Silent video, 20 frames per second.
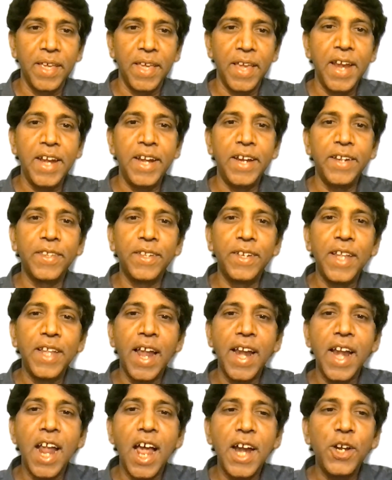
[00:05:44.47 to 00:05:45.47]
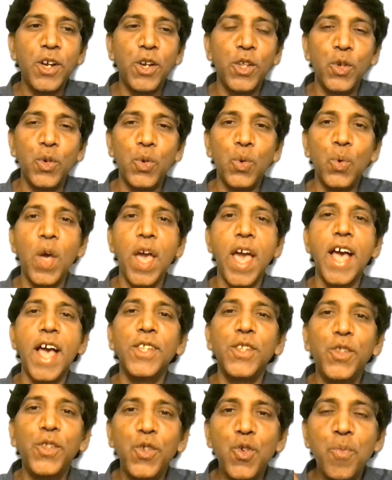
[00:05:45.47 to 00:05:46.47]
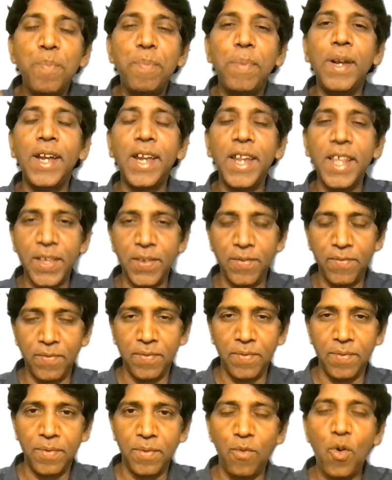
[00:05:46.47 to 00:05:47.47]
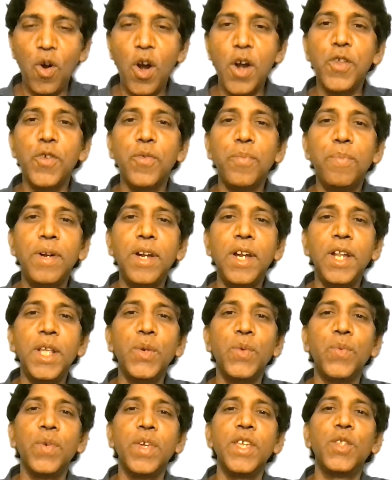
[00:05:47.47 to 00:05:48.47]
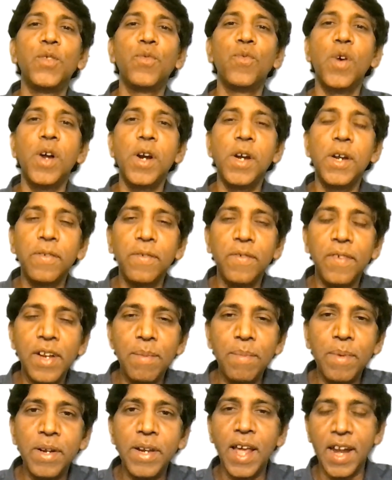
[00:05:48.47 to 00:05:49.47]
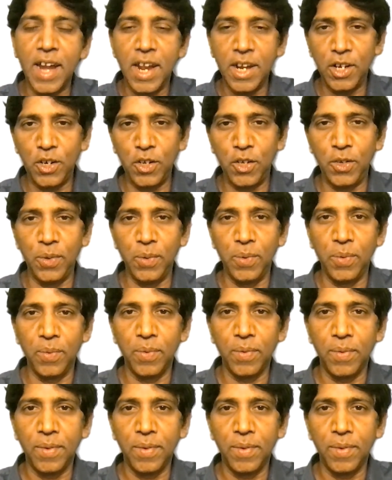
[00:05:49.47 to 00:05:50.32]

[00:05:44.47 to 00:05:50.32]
It is done unto you as you believe. What you believe is what will be done unto you.